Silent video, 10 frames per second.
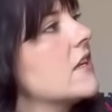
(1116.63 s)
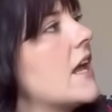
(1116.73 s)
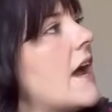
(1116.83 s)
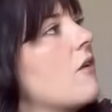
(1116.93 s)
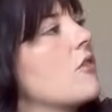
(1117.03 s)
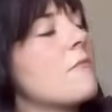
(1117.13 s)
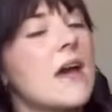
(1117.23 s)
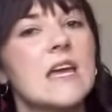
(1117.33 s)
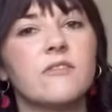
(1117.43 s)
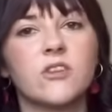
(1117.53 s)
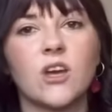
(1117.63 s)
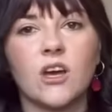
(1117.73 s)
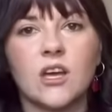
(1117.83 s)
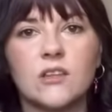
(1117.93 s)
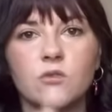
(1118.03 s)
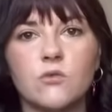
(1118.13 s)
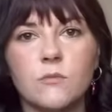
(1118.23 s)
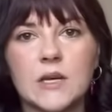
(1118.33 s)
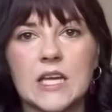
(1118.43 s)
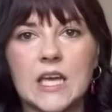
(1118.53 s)
Now, the Mave skirt is
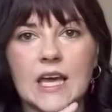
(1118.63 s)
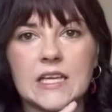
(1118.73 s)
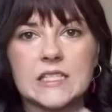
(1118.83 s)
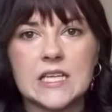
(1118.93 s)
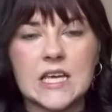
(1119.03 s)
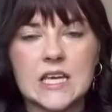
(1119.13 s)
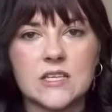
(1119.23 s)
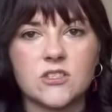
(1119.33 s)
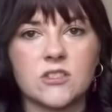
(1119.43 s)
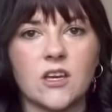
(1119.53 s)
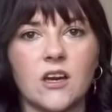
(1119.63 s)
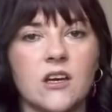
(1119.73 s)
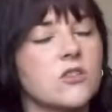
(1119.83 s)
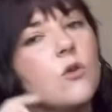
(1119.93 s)
normally a tiered skirt,